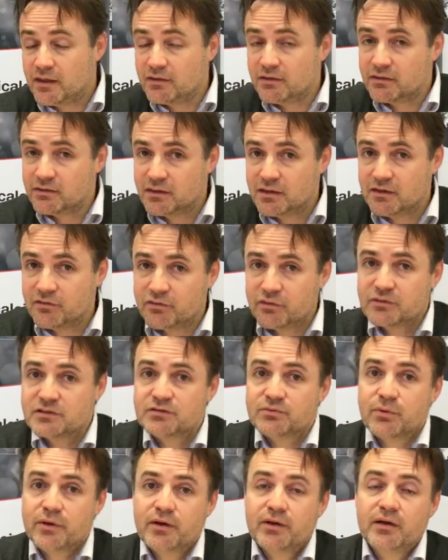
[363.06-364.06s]
then the
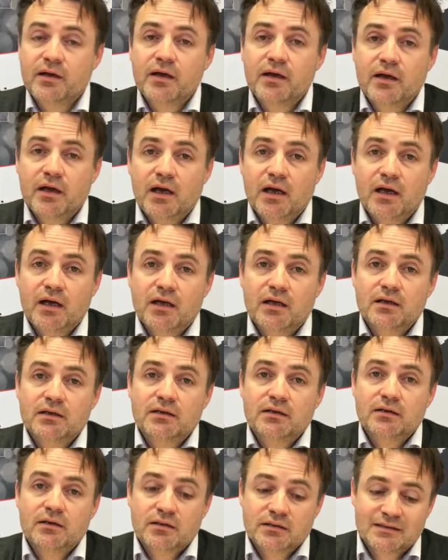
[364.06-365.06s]
difference were
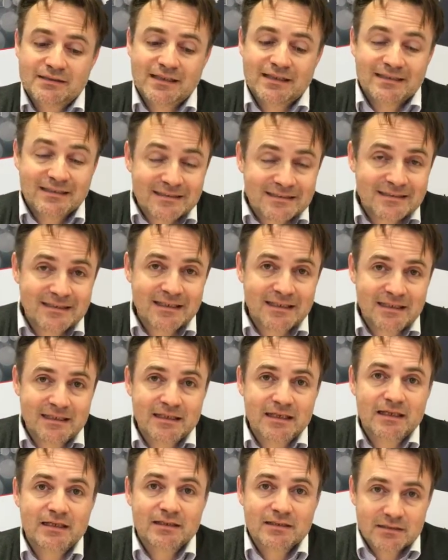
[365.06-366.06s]

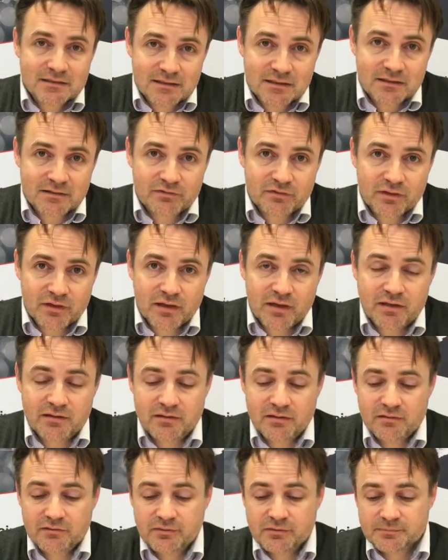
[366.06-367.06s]
statistically
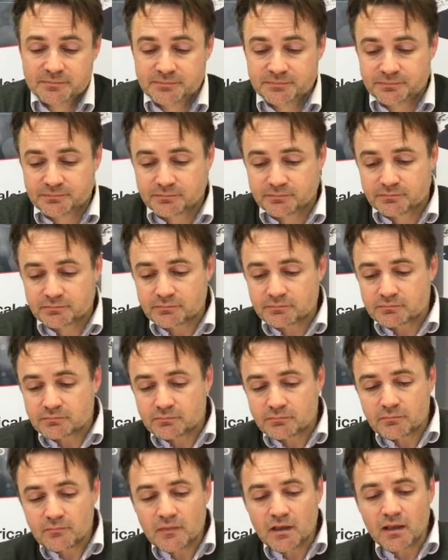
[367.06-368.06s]
significative.
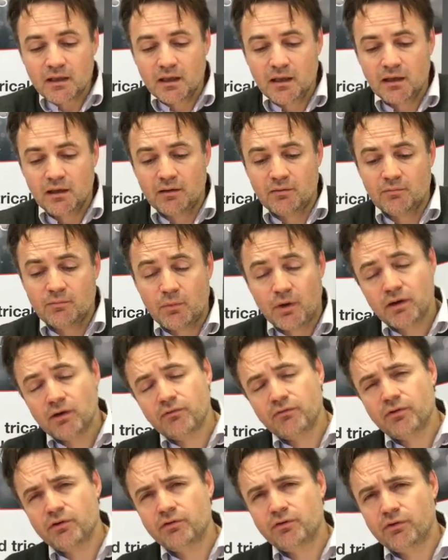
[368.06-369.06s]

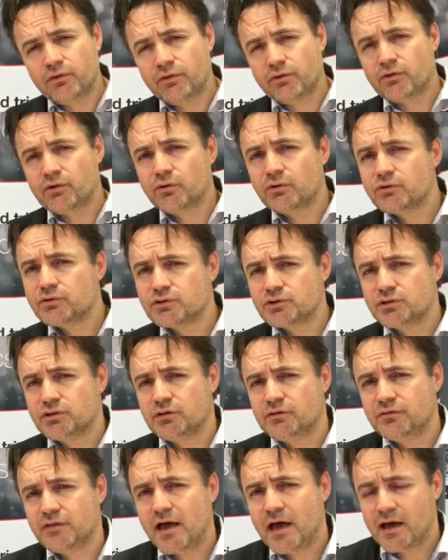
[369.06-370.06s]
Another conclusion
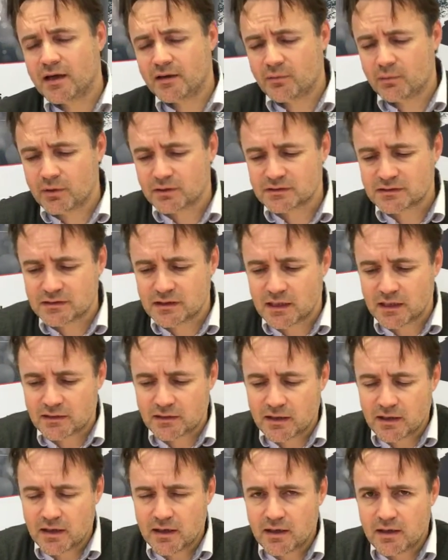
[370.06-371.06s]
of that was
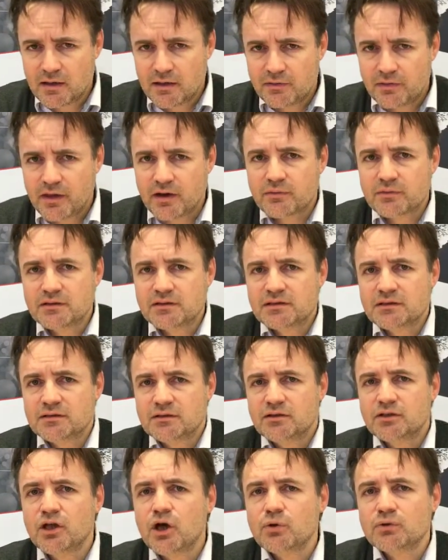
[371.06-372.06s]
that there is
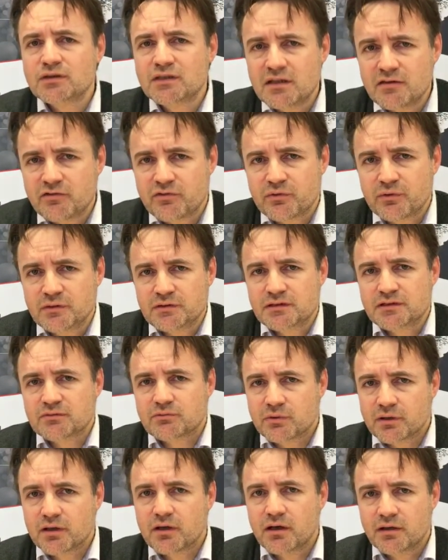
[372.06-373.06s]
no difference
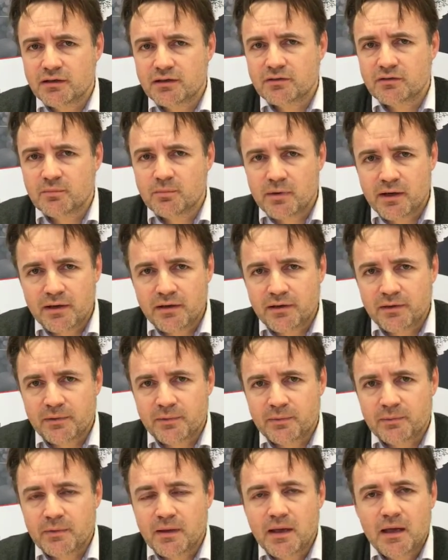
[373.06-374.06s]
regarding the
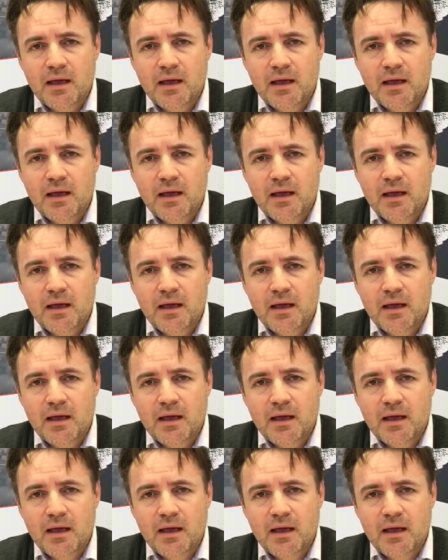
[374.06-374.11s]
material.